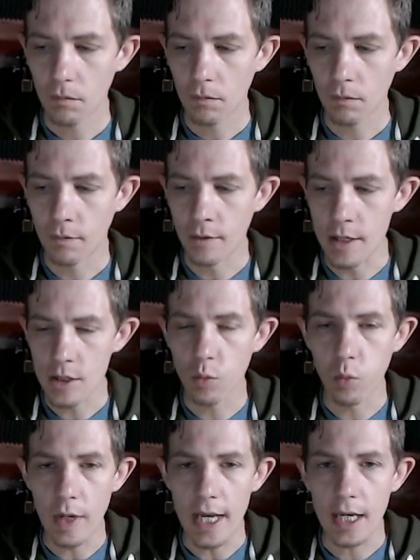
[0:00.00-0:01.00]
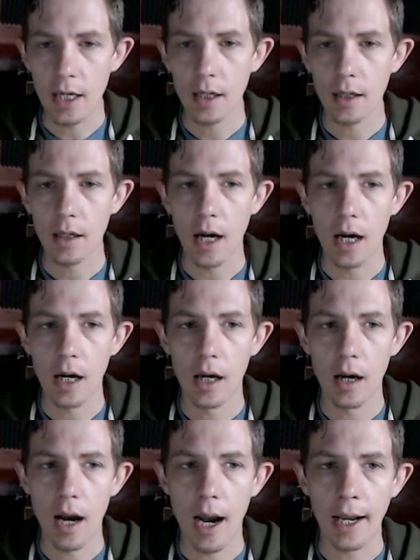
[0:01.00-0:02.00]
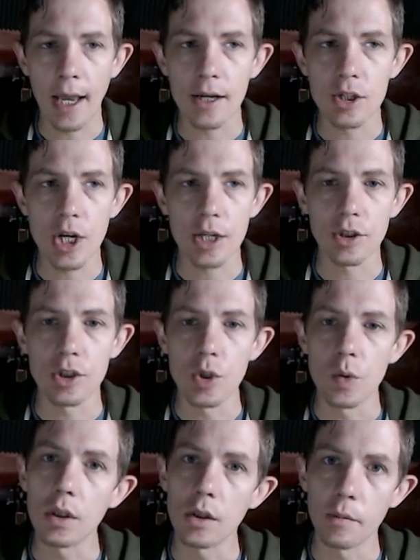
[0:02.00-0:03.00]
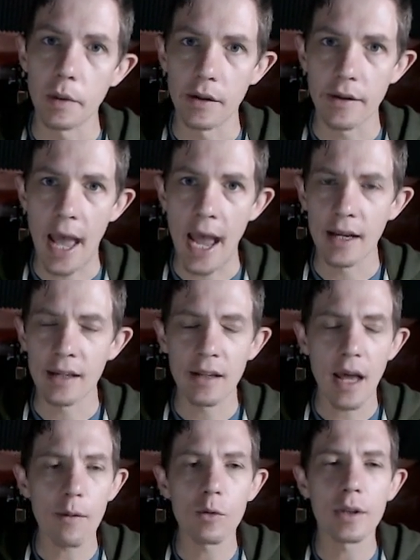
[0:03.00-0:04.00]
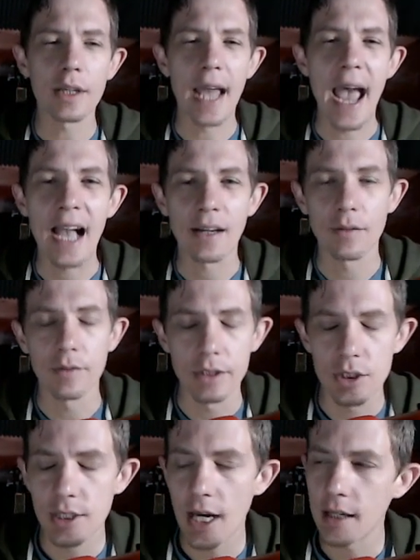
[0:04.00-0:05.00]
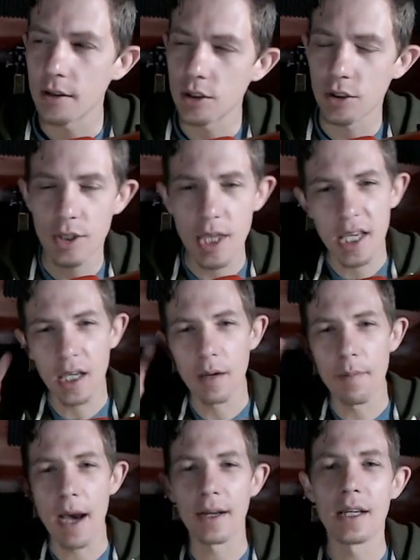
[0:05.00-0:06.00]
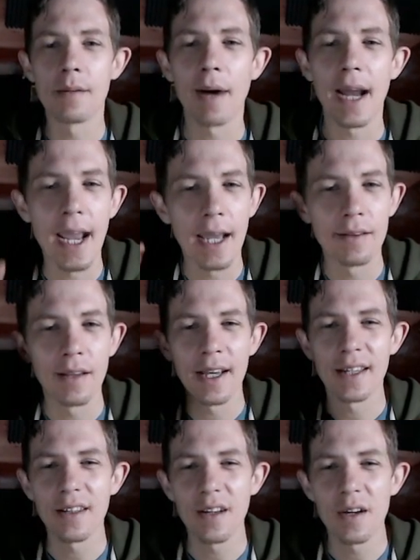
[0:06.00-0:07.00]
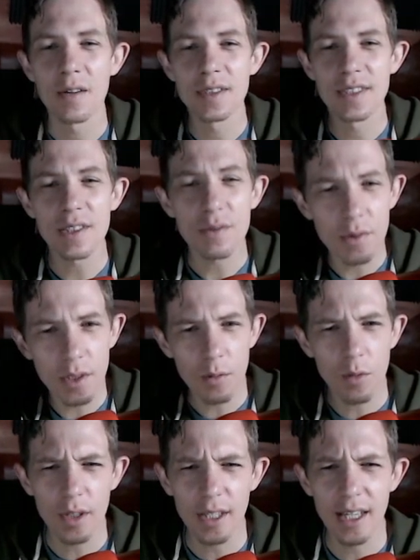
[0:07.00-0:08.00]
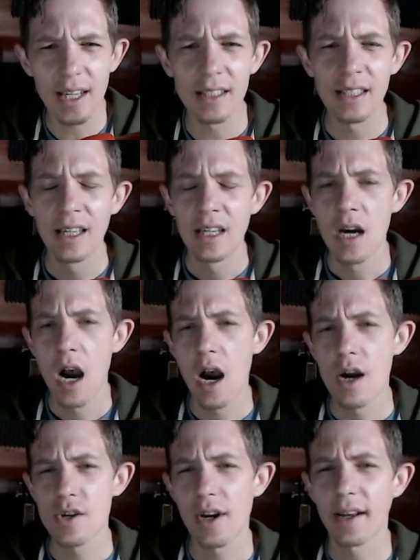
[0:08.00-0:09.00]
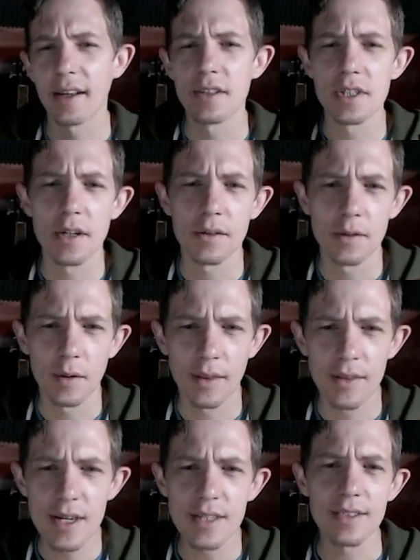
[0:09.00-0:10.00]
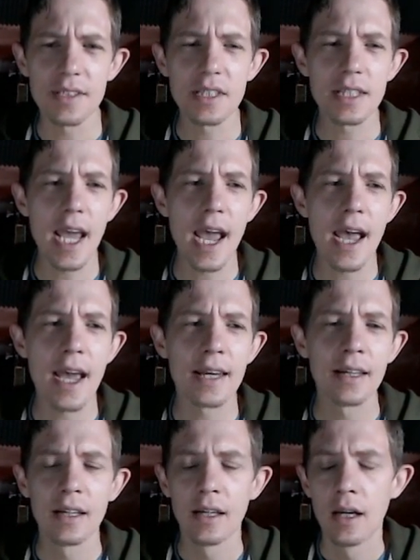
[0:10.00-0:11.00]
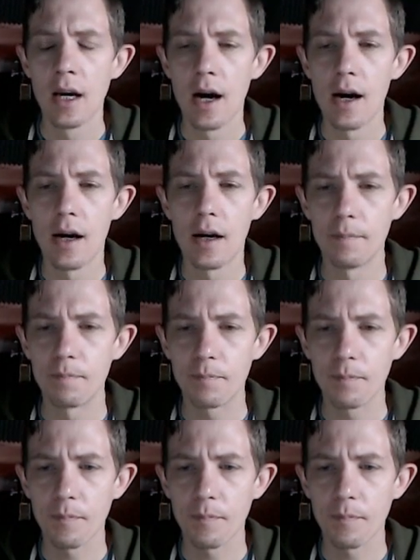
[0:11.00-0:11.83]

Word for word: this week, I got a chance to do a little bit of that, and not really actively, just kind of just thinking about it in my head, like, you know, is this really working? Uh, should I consider doing this instead? Um,